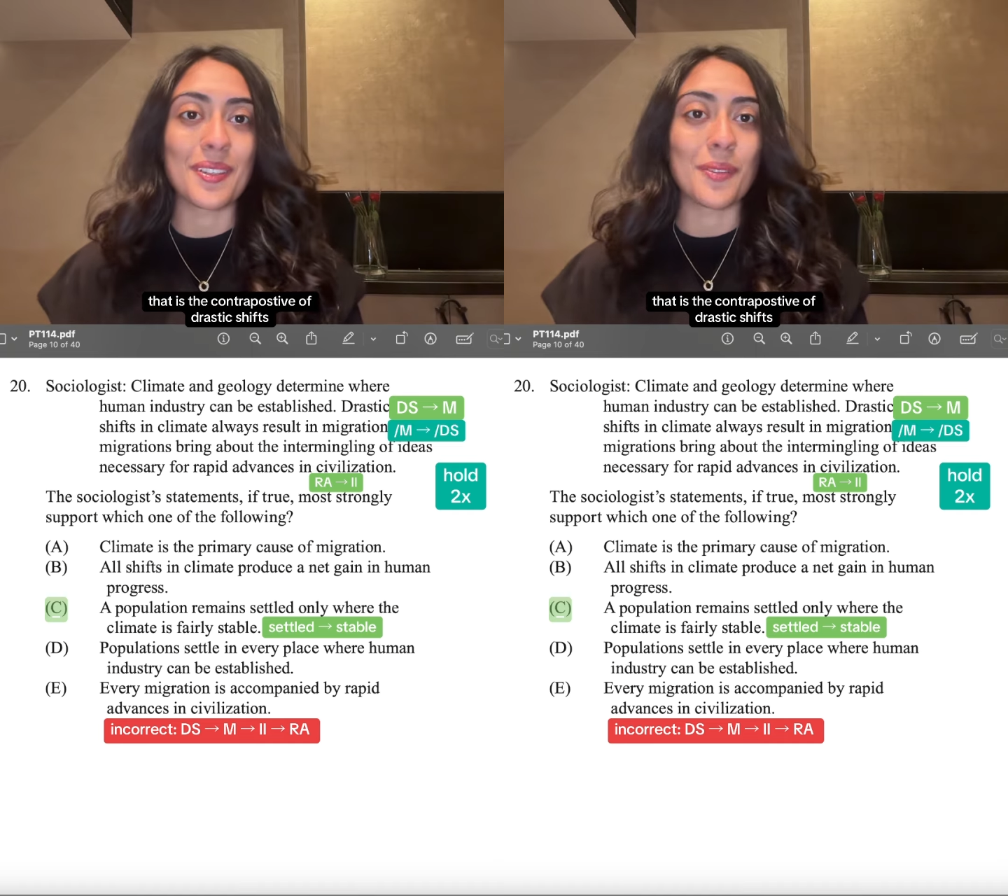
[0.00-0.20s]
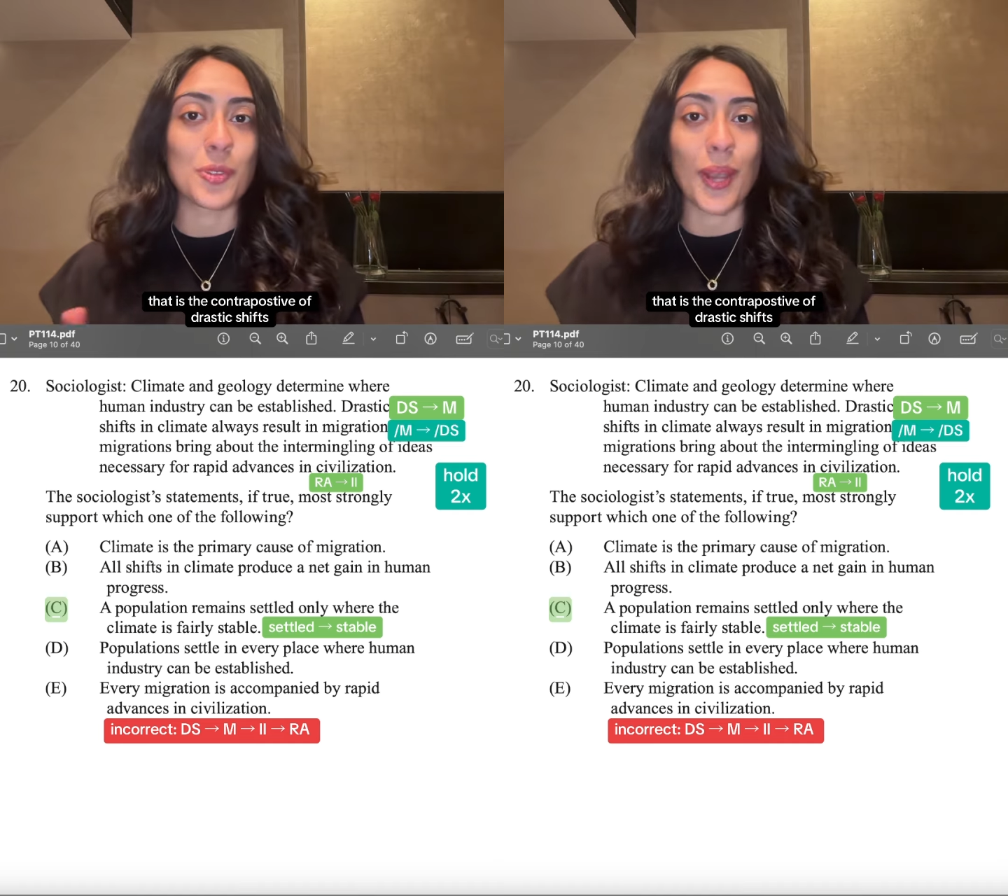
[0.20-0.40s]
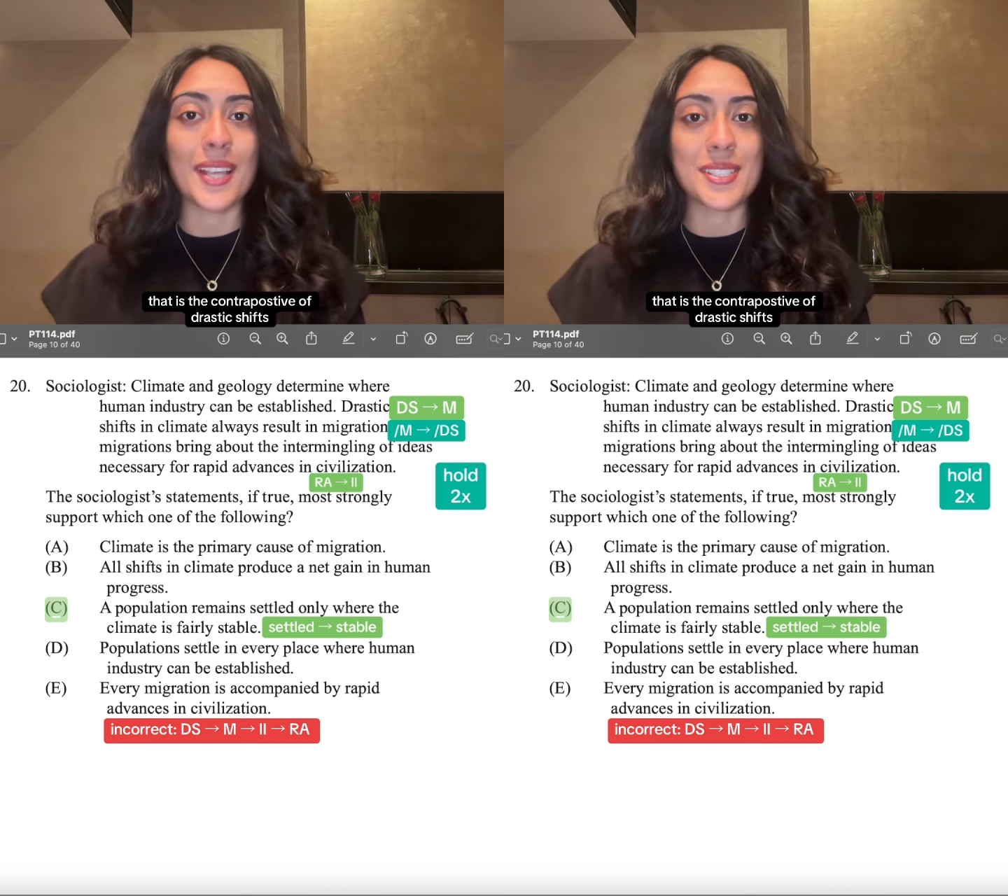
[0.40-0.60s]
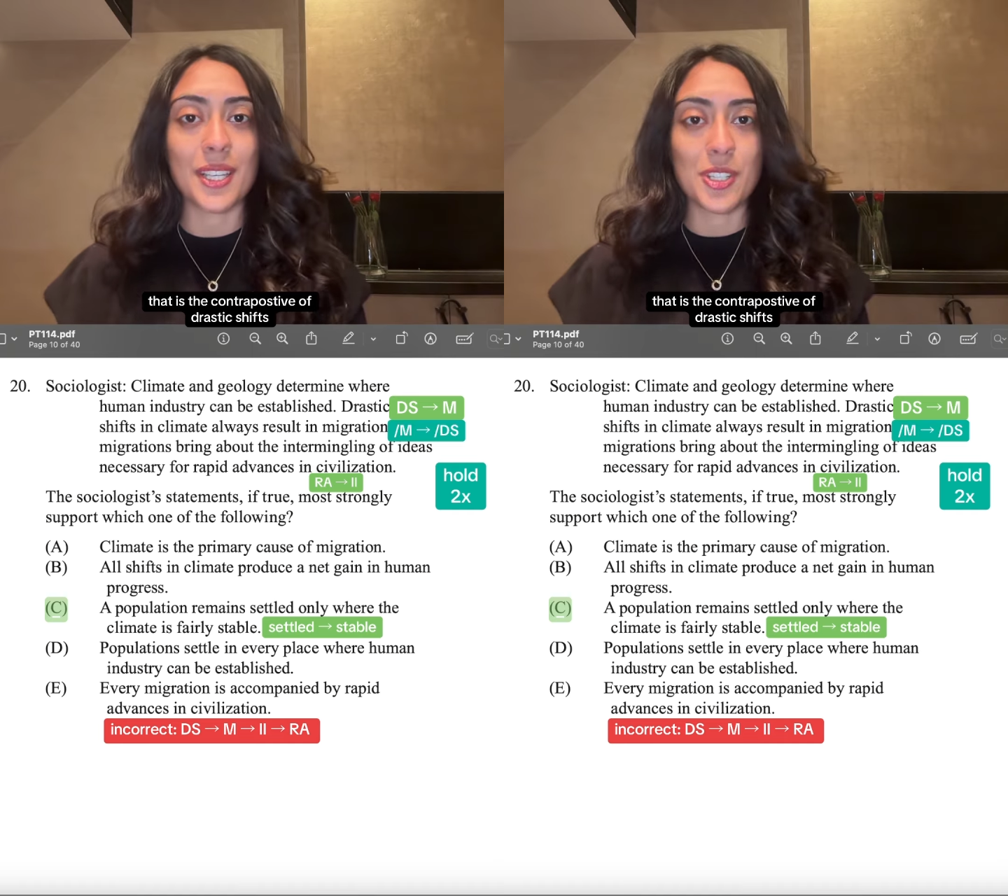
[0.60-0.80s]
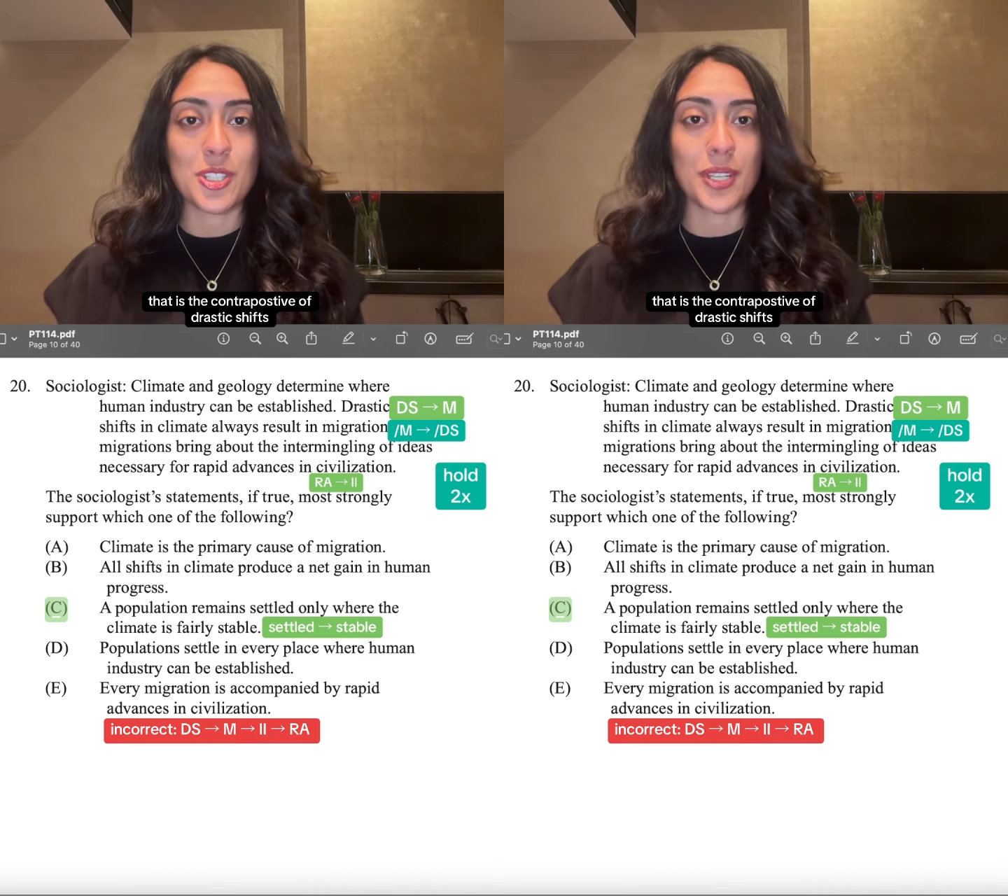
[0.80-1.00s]
of
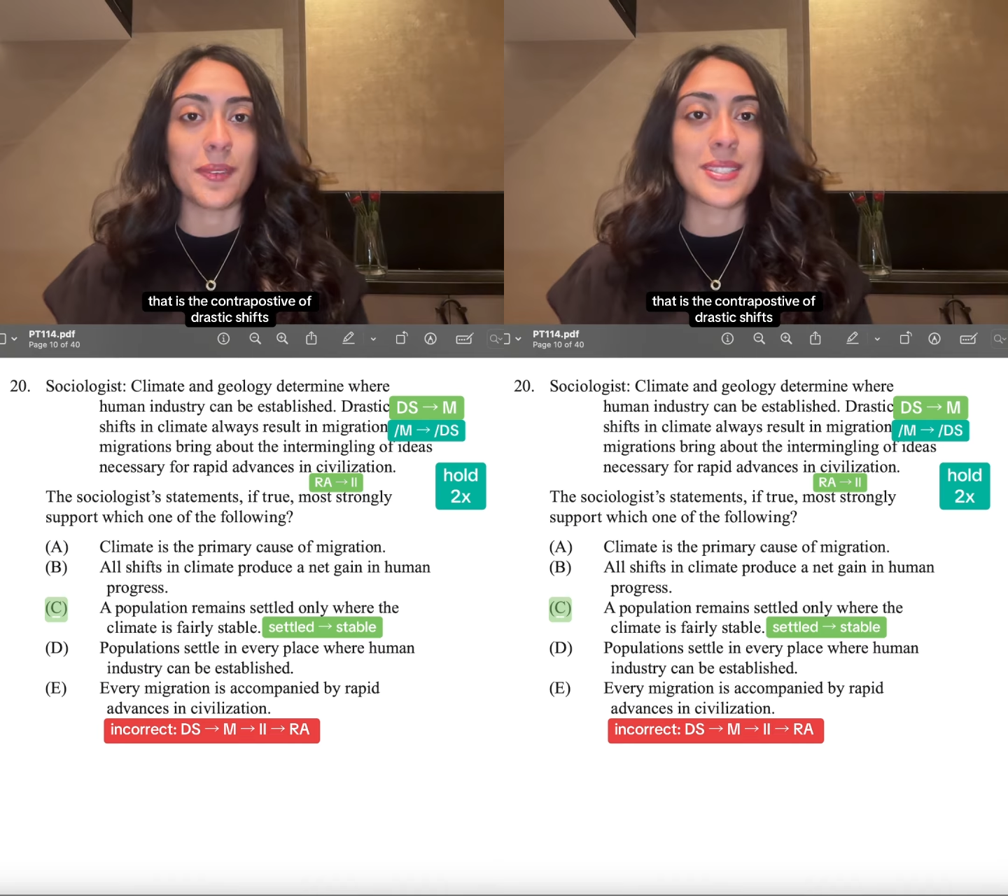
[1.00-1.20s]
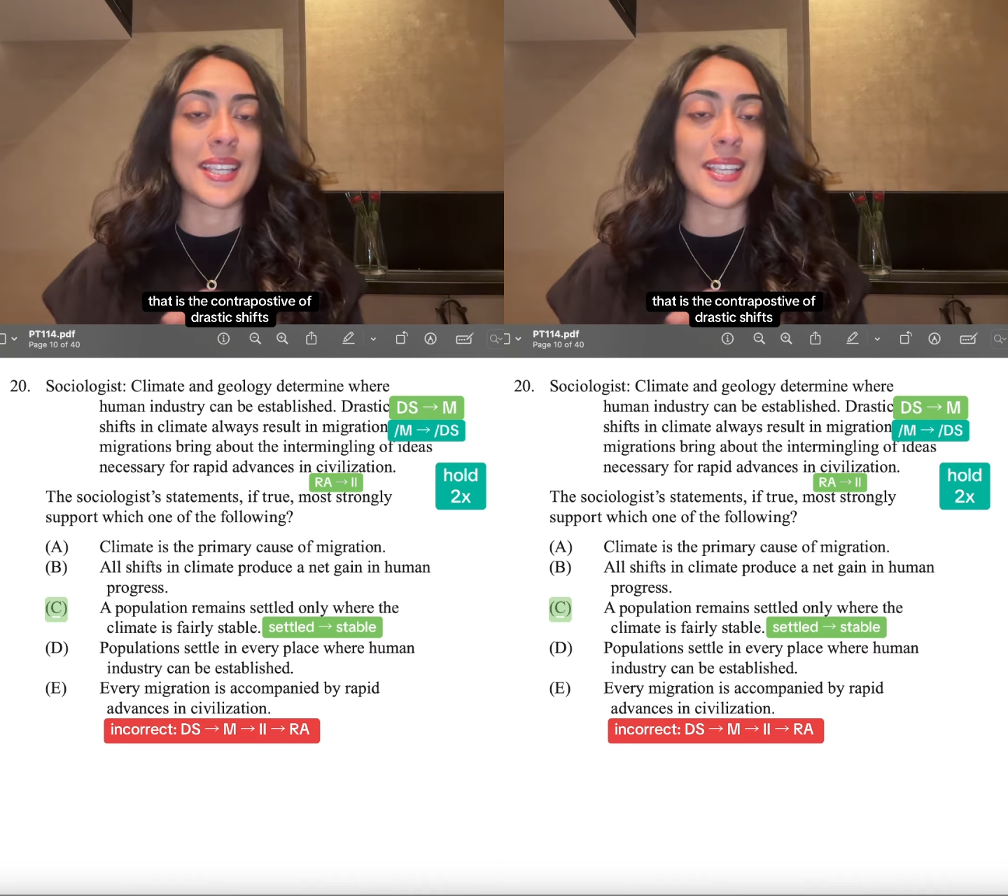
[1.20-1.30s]
drastic shifts,